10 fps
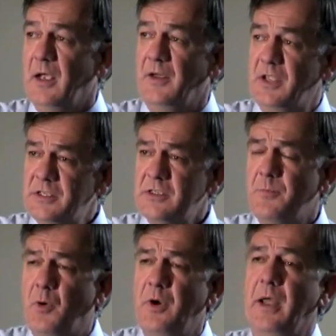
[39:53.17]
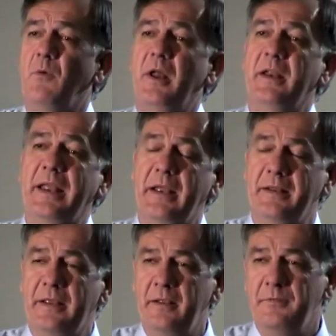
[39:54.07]
Now this is the point I want to
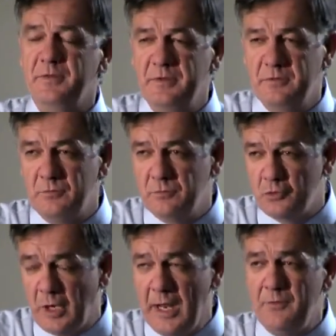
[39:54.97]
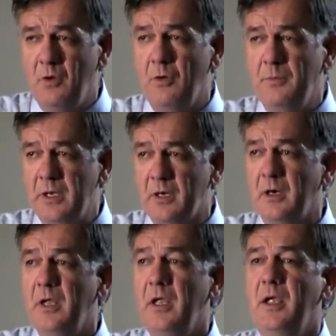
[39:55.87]
drive home
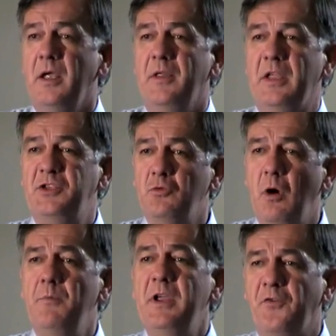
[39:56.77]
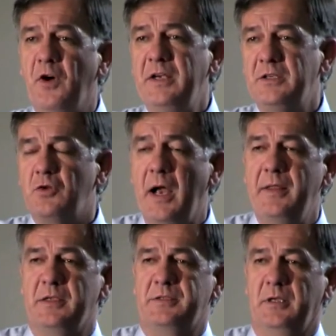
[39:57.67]
here, that you won't be afraid to try
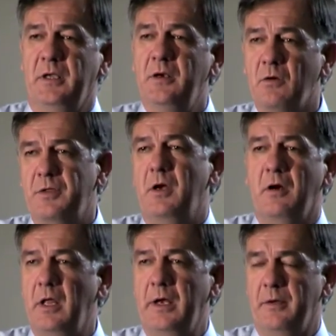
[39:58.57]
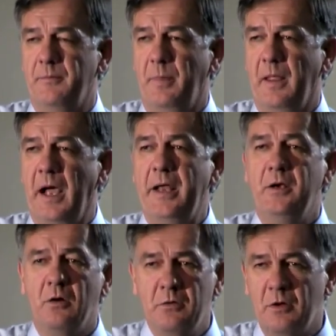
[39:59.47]
this in North Carolina. I
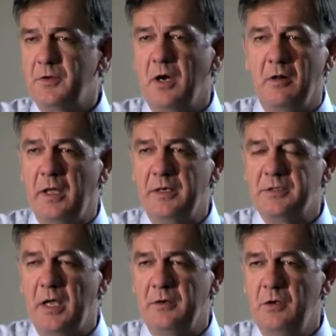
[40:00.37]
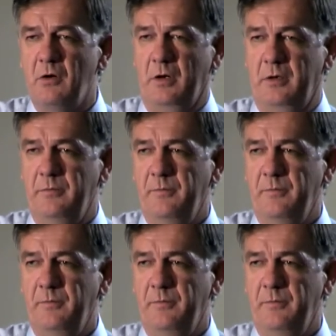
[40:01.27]
know North Carolina is not New York.